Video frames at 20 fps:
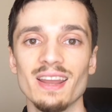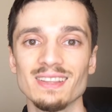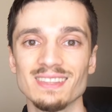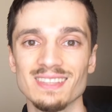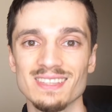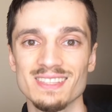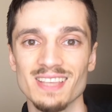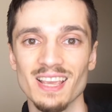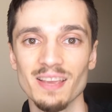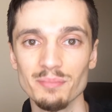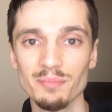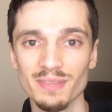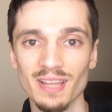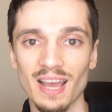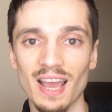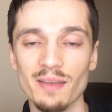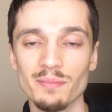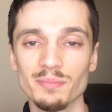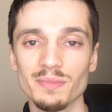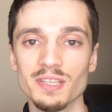at the same
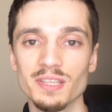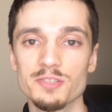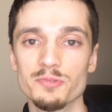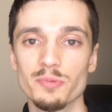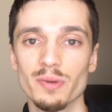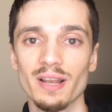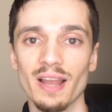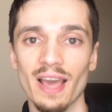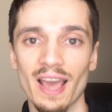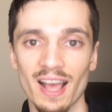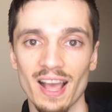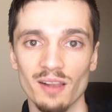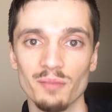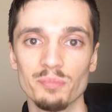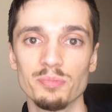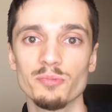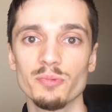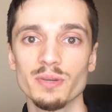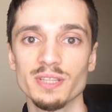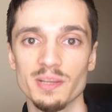time this will
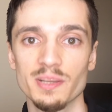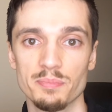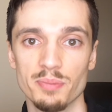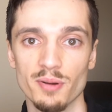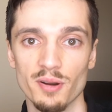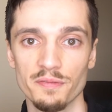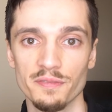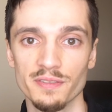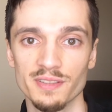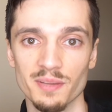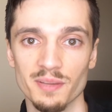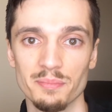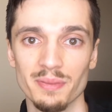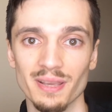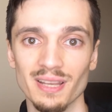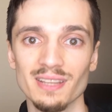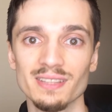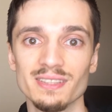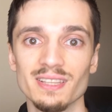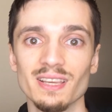help with the
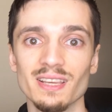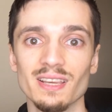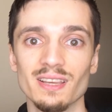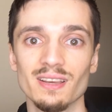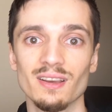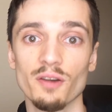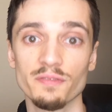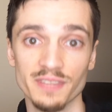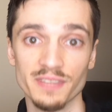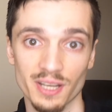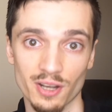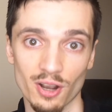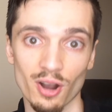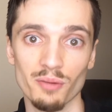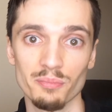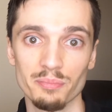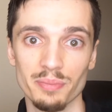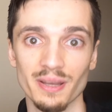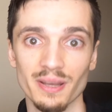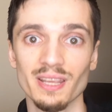profitability of the
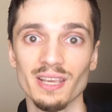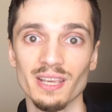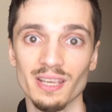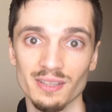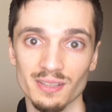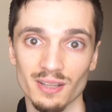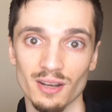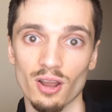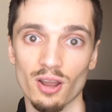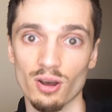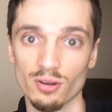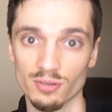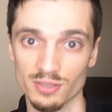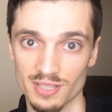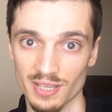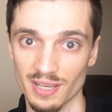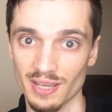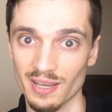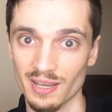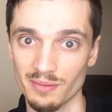company in the long
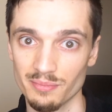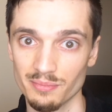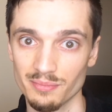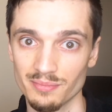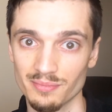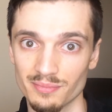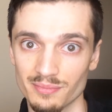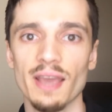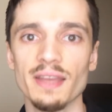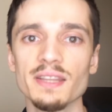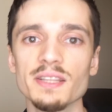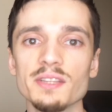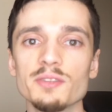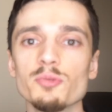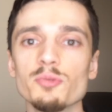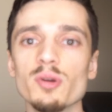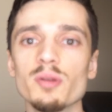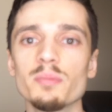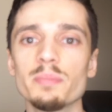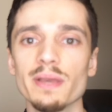term. And it
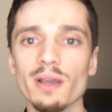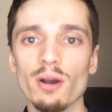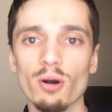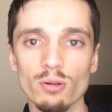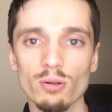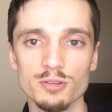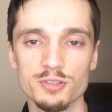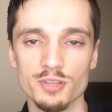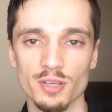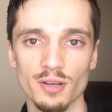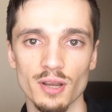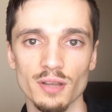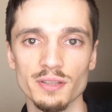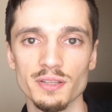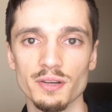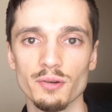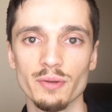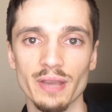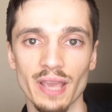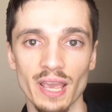will be also
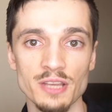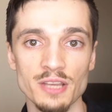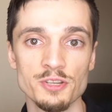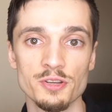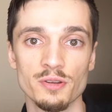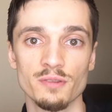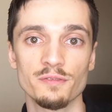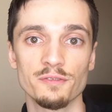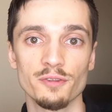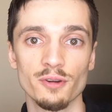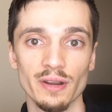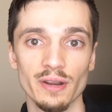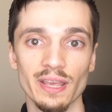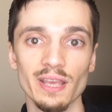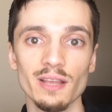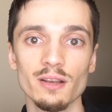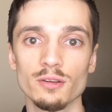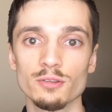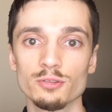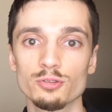another occasion for
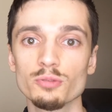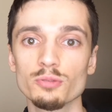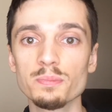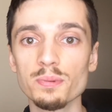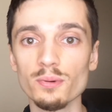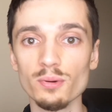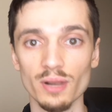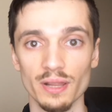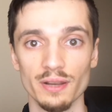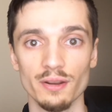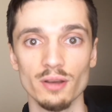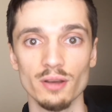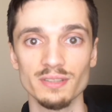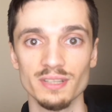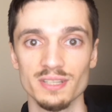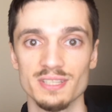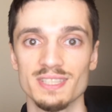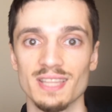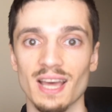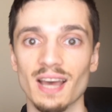Elon to pull another
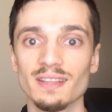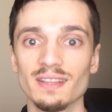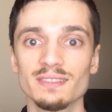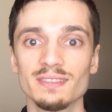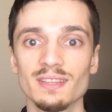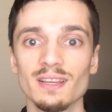stunt,